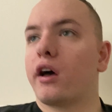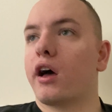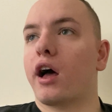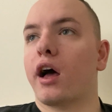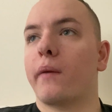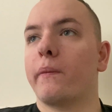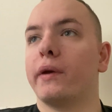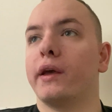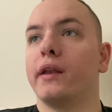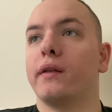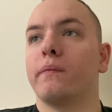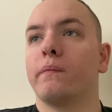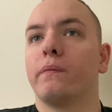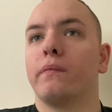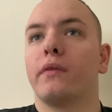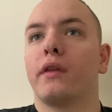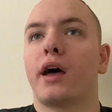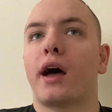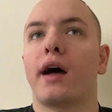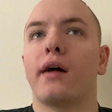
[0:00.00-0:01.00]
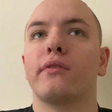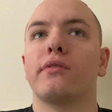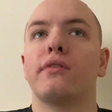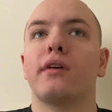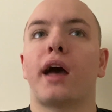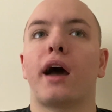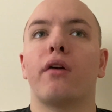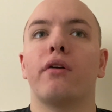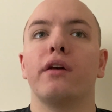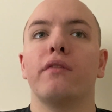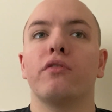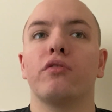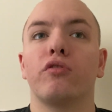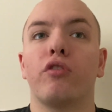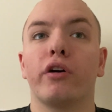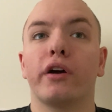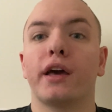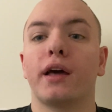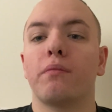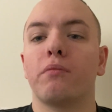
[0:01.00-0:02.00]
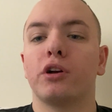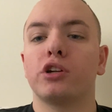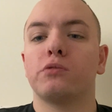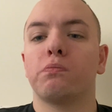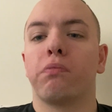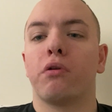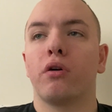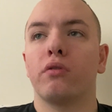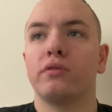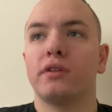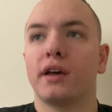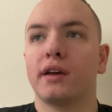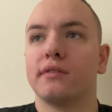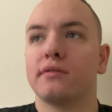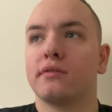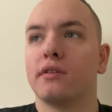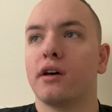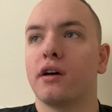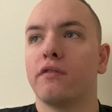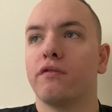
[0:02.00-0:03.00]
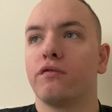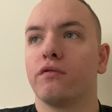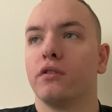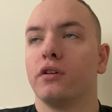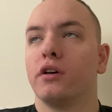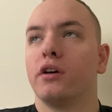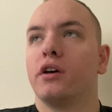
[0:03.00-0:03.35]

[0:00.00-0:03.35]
I mean, honestly, I don't even look at much protest stuff.